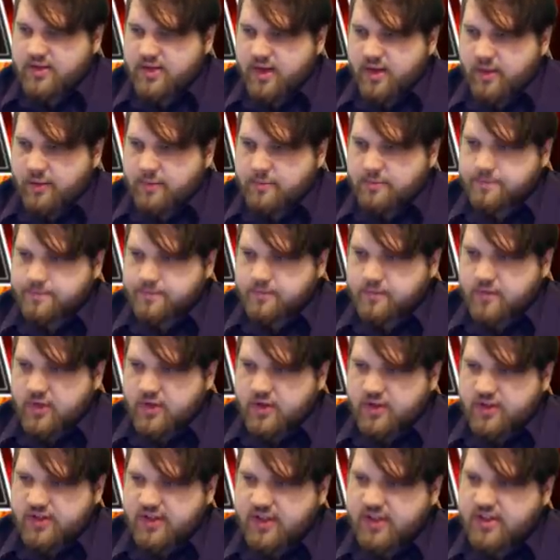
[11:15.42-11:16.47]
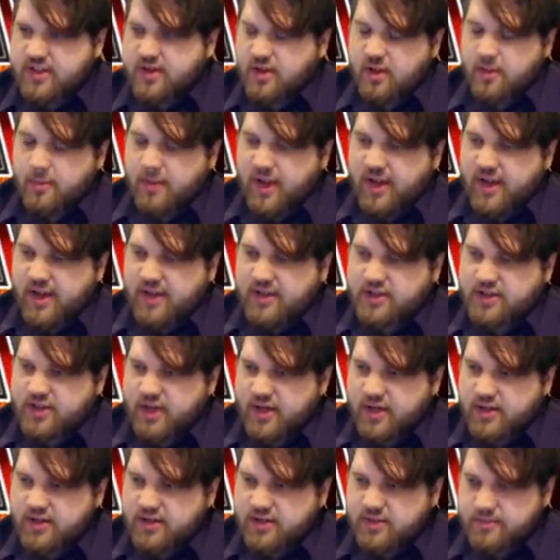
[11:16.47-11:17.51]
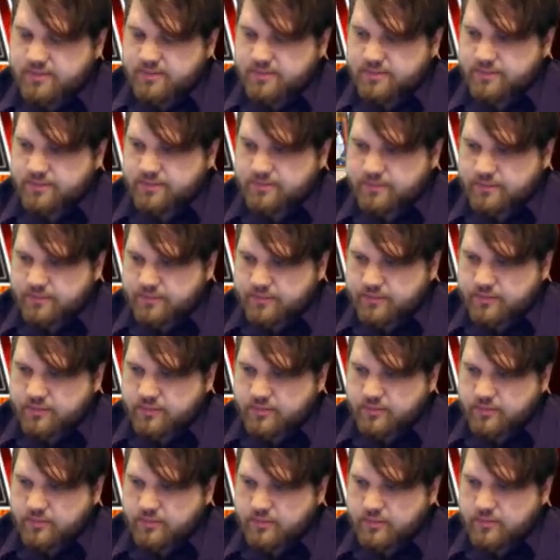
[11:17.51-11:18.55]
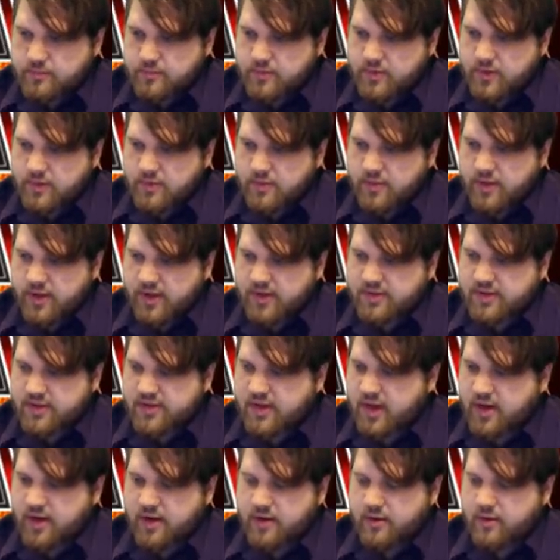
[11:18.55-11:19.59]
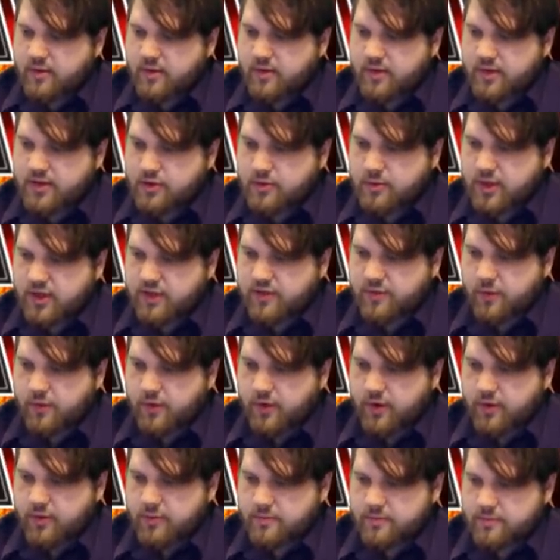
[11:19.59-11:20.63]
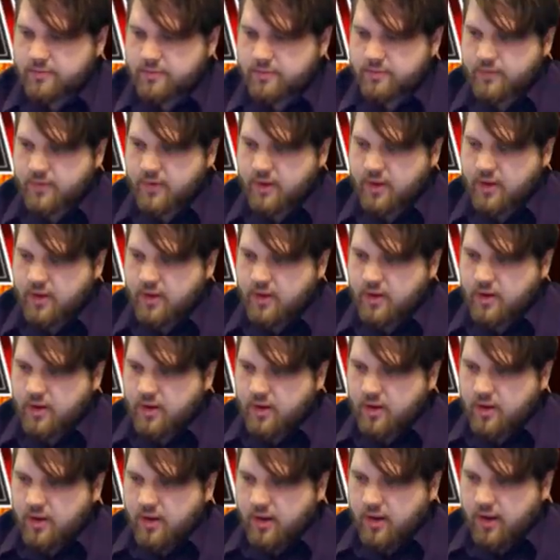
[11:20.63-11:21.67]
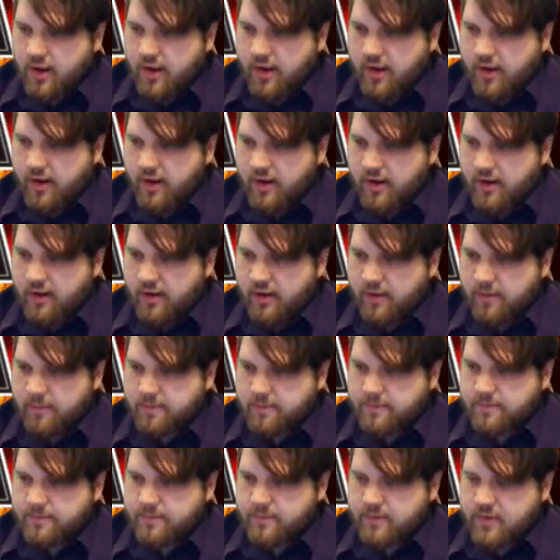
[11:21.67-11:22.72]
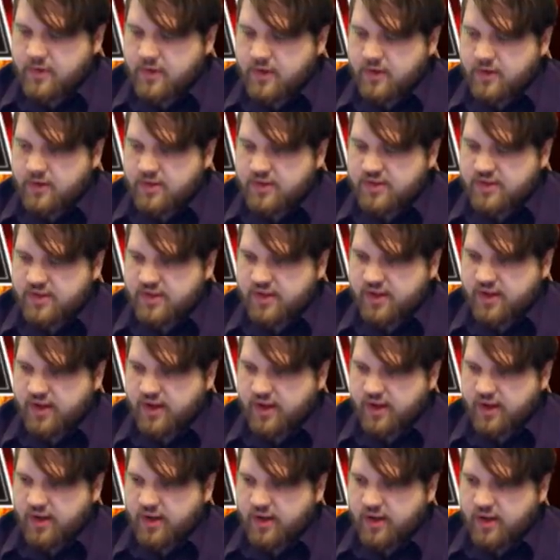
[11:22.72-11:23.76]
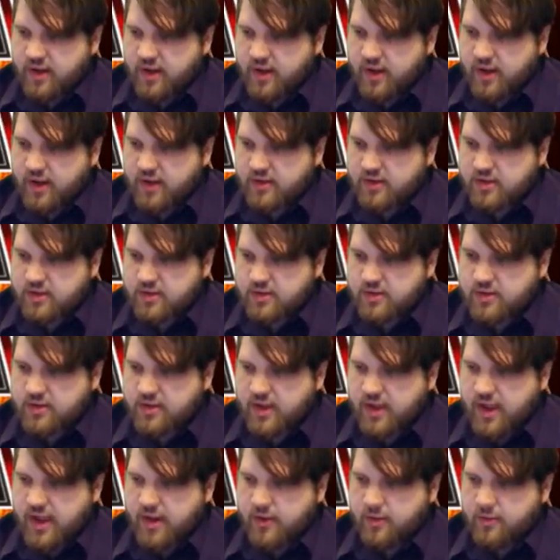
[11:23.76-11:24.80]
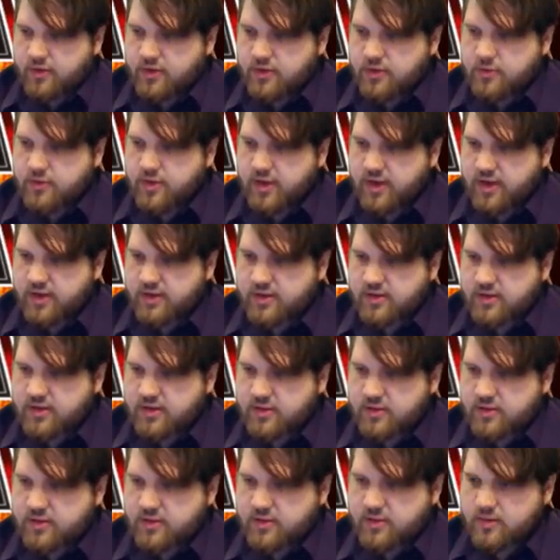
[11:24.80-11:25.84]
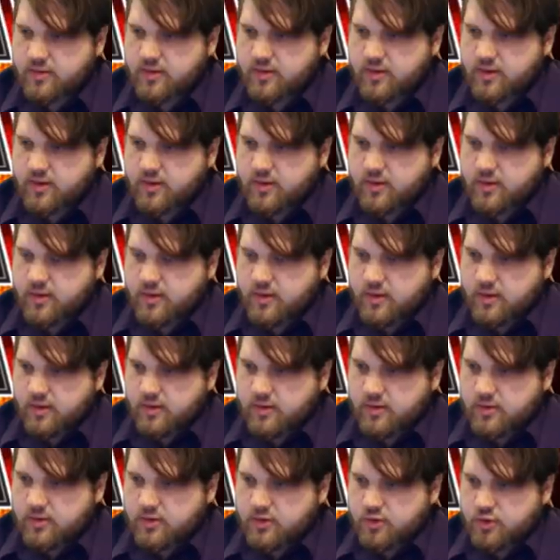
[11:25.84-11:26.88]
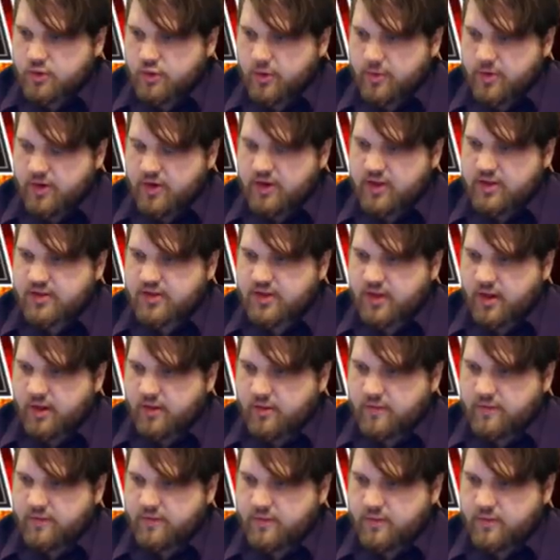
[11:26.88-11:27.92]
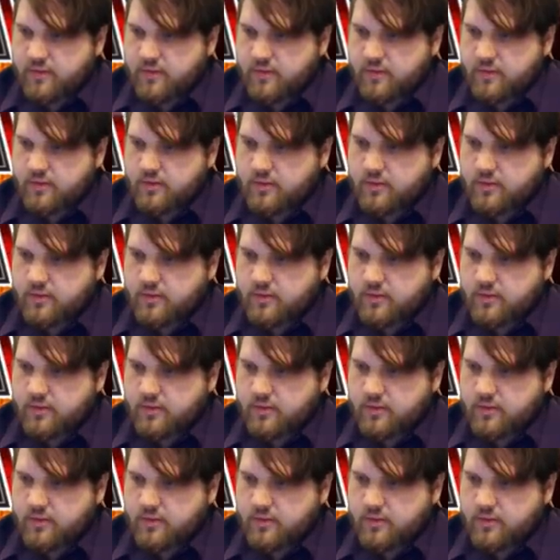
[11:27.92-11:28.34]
So, is this another mass change? Because it's not going to really do much for you. Let's see. I can now do this. Tributing itself.